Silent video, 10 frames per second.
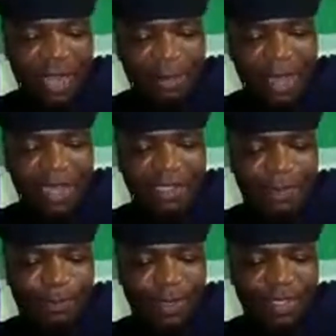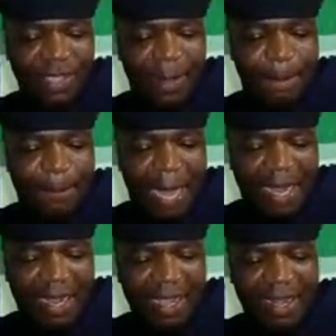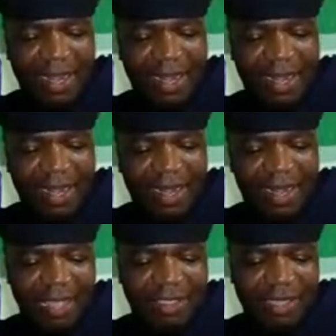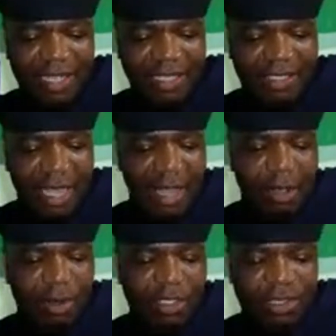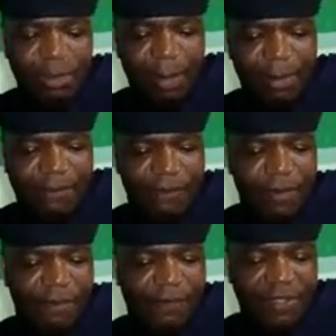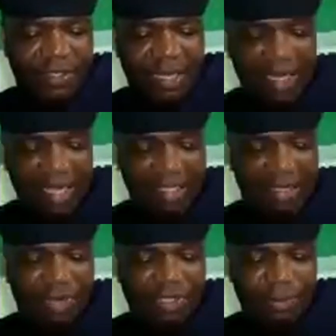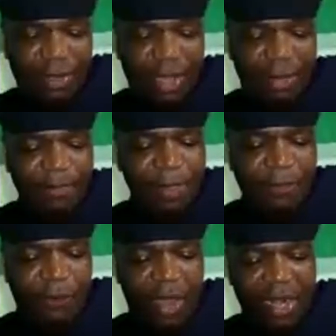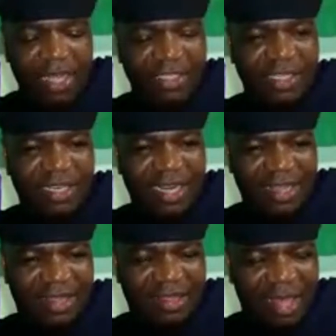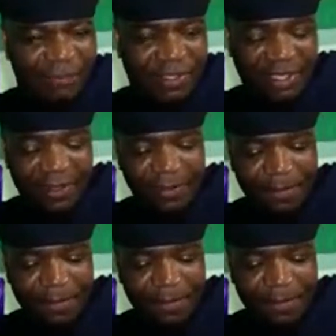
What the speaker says: Drama as the police embark a night raid on Zimbabwe's former first lady Grace Mugabe for allegedly theft.